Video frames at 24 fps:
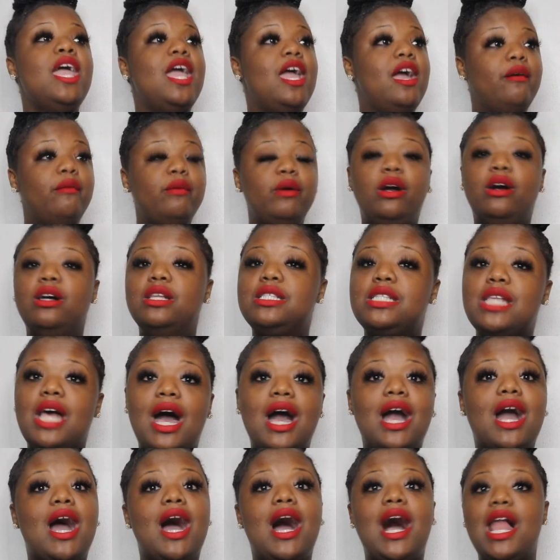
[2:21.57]
and we're going to
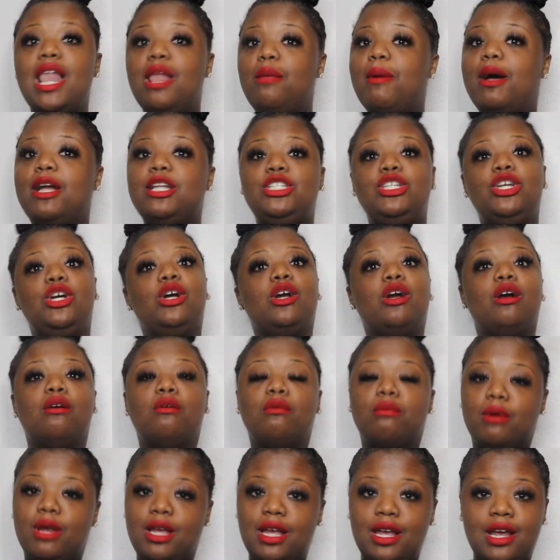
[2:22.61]
talk all about your
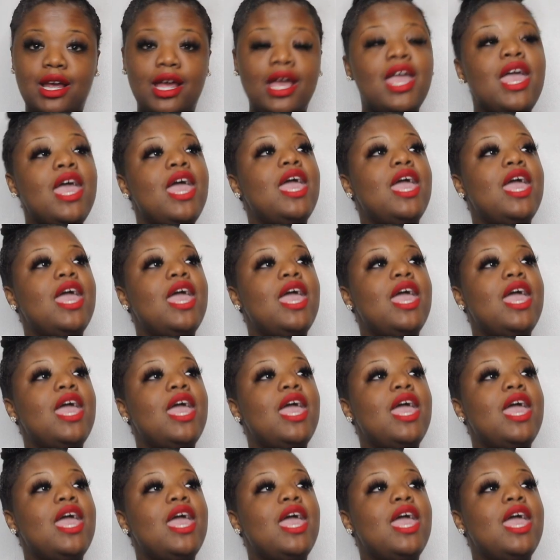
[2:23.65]
career